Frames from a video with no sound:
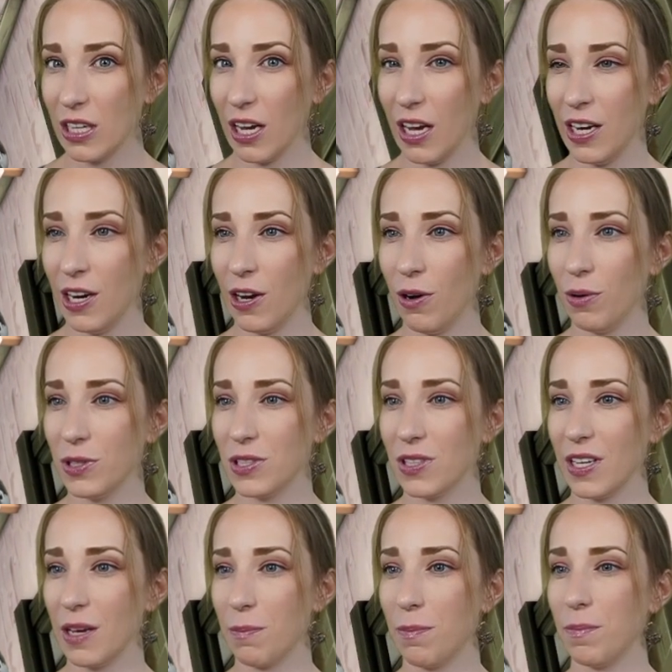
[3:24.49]
I know it's
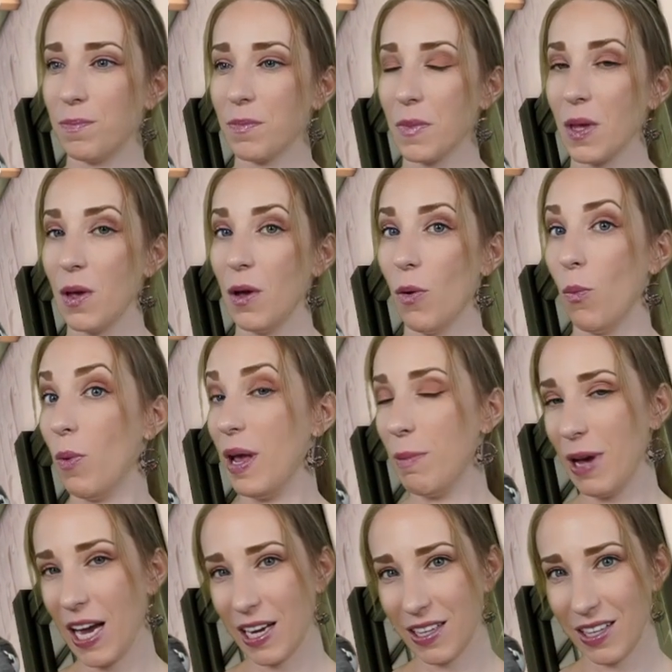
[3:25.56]
like way
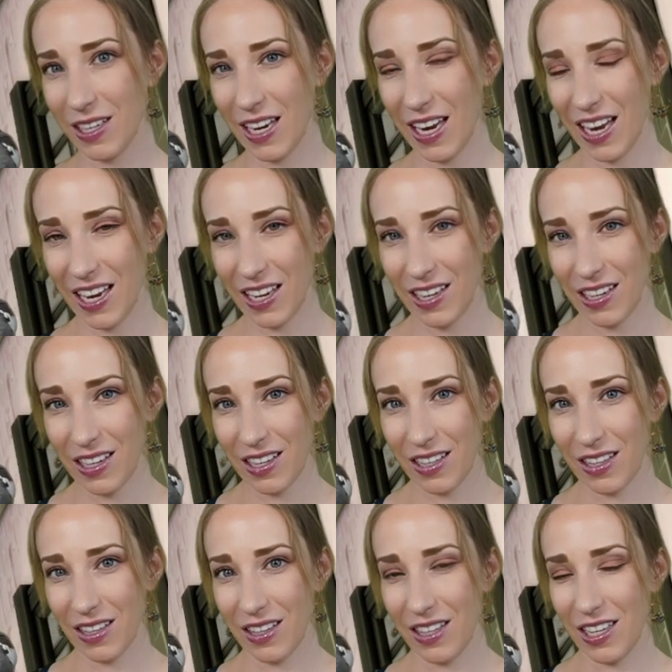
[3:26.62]
back in the day,
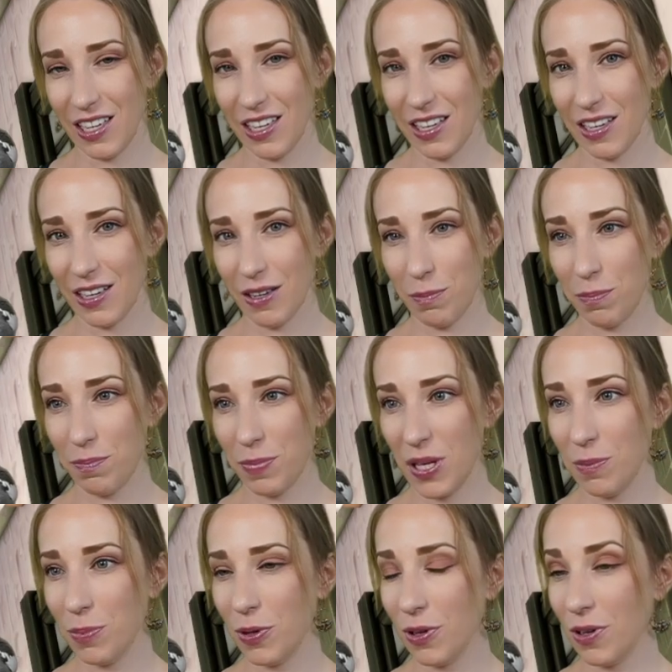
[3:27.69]
the
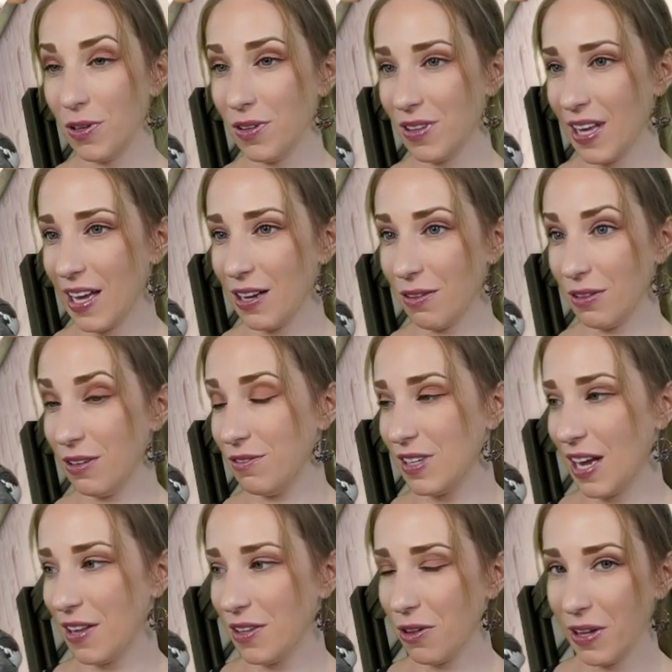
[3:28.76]
people that lived
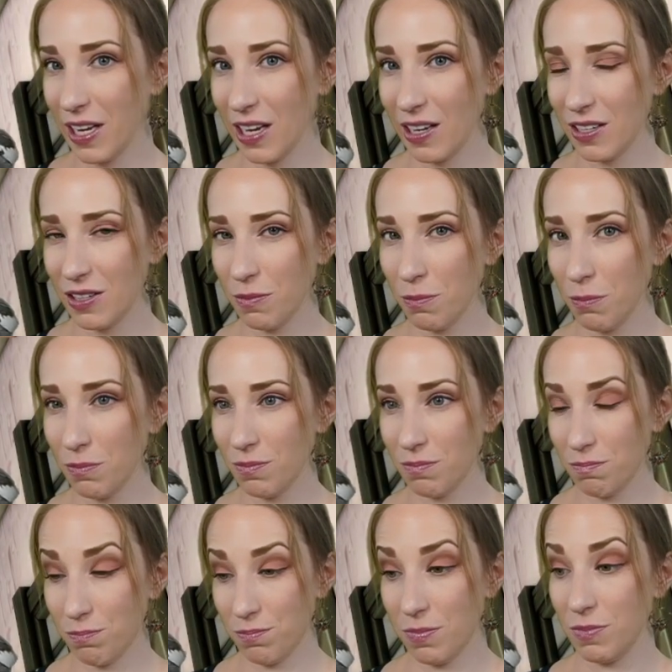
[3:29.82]
on the land
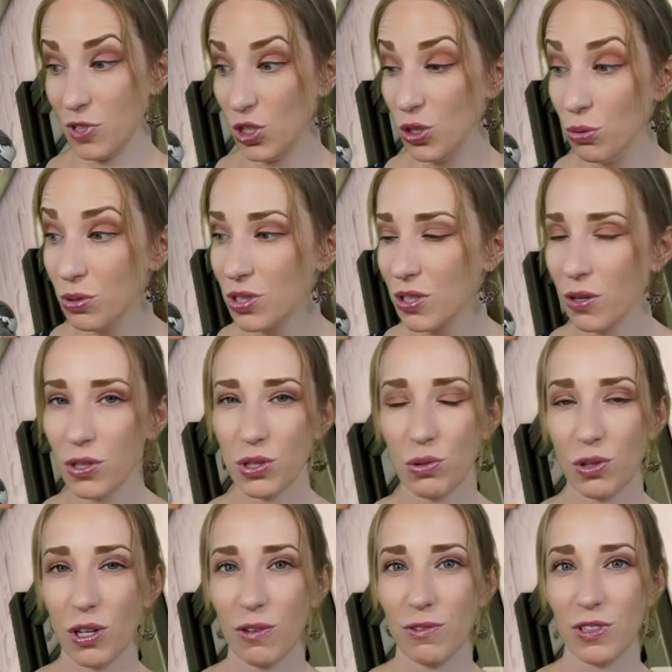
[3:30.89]
used those
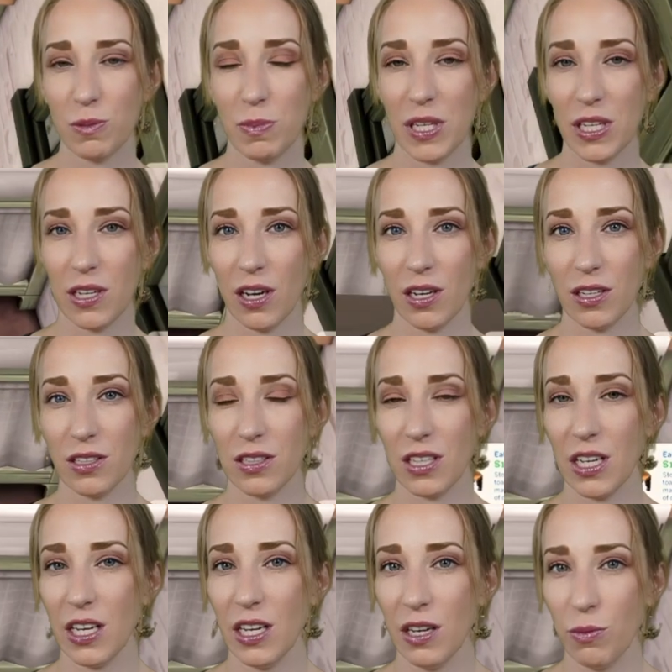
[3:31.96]
roofs because
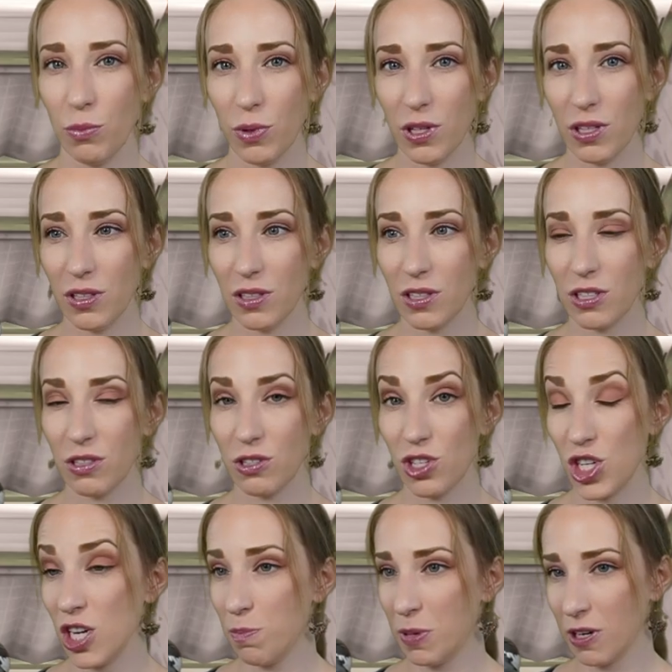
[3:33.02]
it was
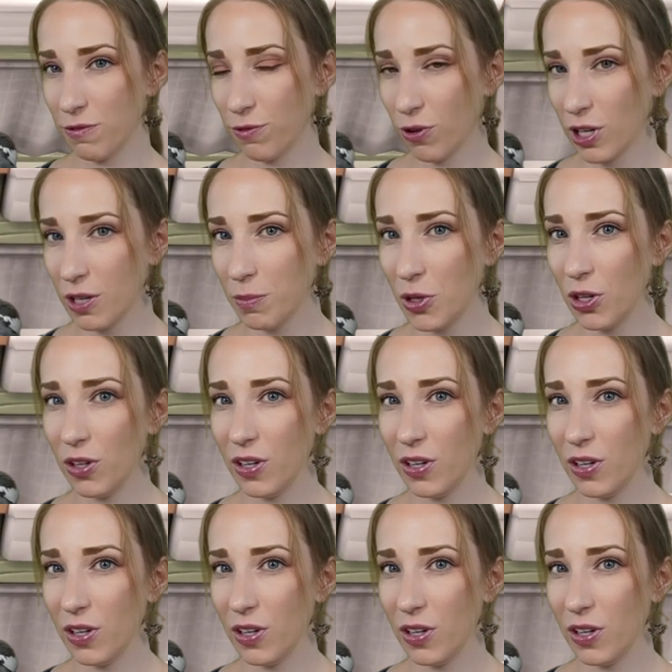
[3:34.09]
cheap and affordable